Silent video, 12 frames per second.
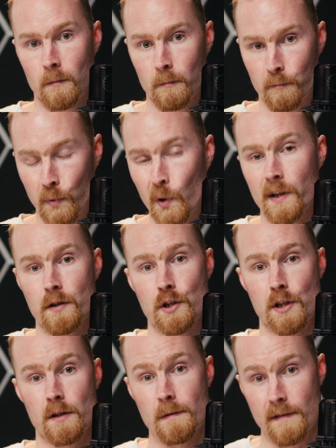point and
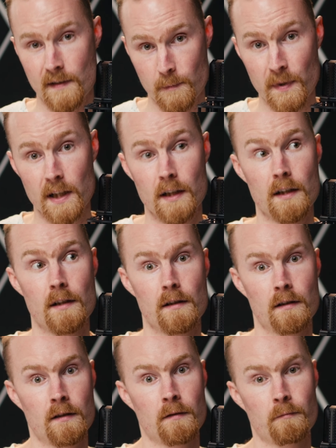shoot speed,
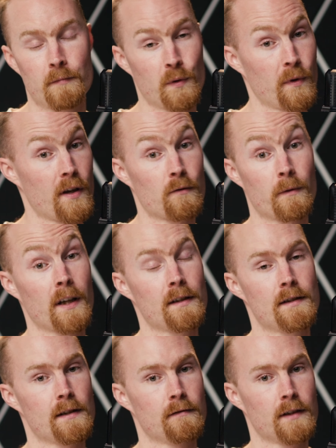but with a
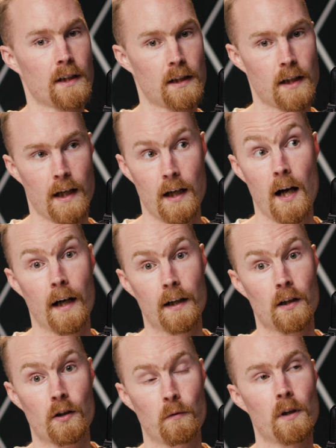relatively
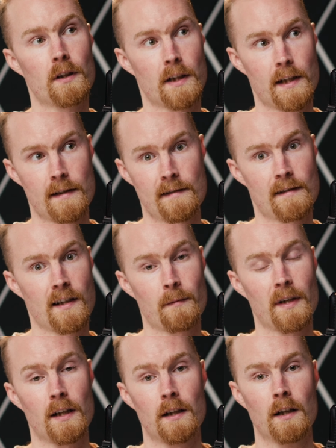higher quality
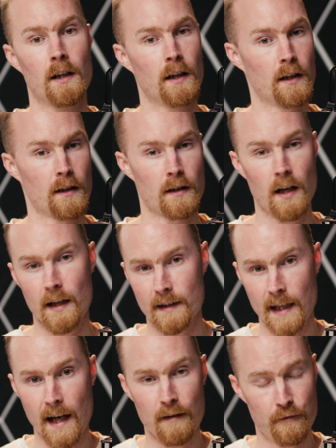cinema, not
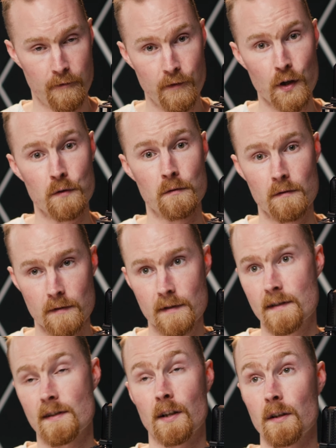that
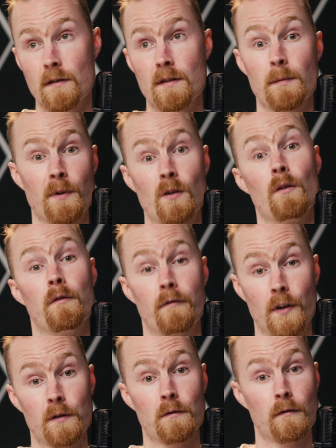stereotypical
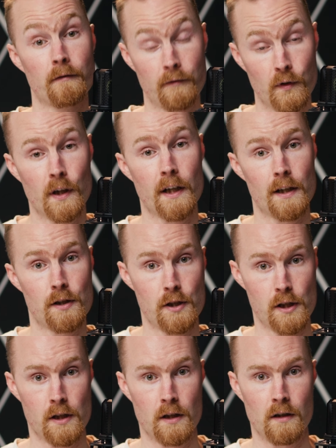phone
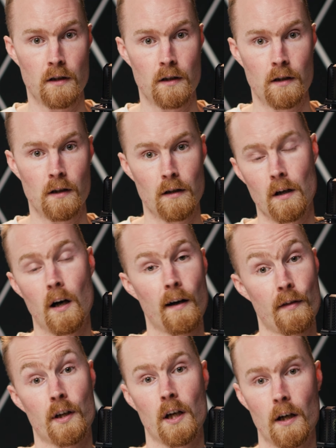footage
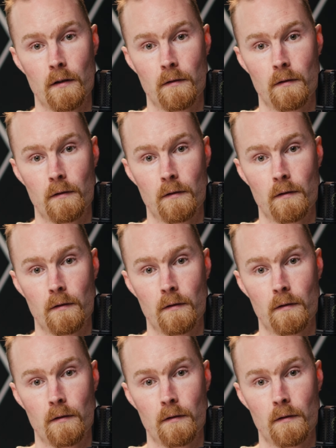on the go.